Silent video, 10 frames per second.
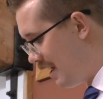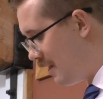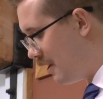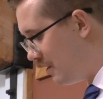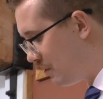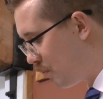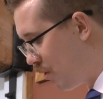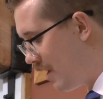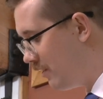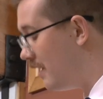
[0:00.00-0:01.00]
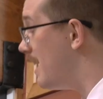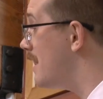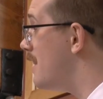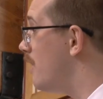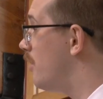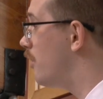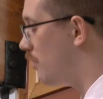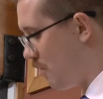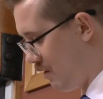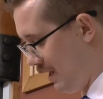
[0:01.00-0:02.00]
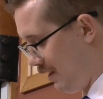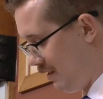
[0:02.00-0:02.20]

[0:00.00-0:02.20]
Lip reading: that is present in this story.